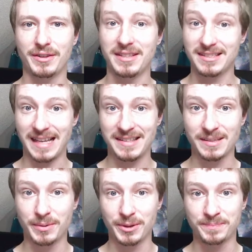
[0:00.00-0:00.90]
and
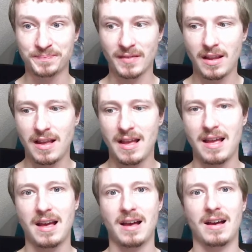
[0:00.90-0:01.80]
sensible,
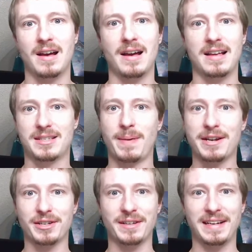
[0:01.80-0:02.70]

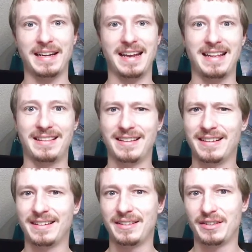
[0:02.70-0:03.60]
especially in
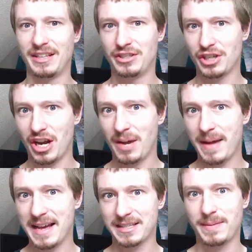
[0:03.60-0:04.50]
the job
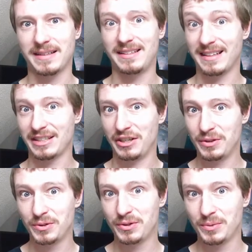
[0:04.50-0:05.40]
aspect and like the
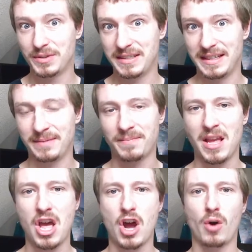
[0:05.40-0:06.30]
YouTube scene,
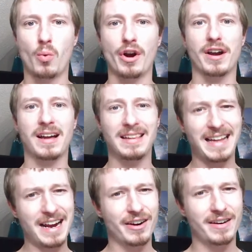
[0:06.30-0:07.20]
where
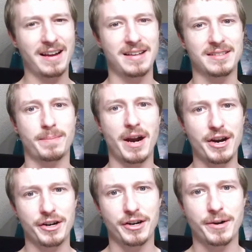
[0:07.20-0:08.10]
Claire, his
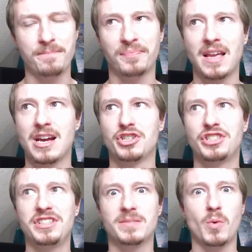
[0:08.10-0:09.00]
partner,
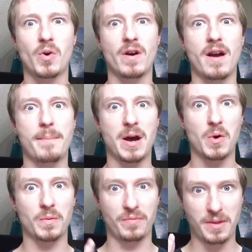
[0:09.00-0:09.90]
she's more
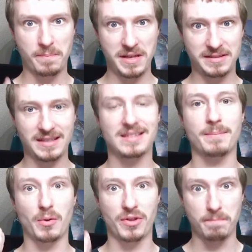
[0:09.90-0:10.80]
about the business,
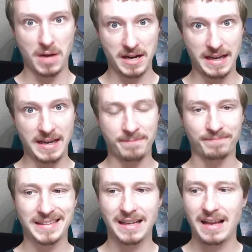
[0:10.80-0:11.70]
about the money,
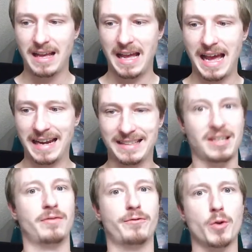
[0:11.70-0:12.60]
and it's
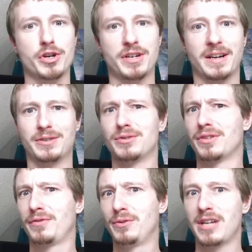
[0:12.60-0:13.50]
unfortunate because there's
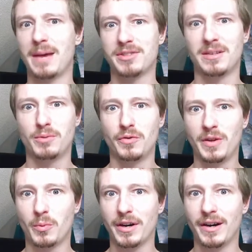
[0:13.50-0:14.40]
a few times in the
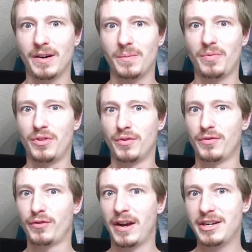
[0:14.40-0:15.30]
movie where their
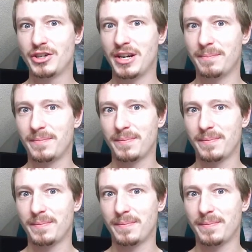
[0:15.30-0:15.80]
friendship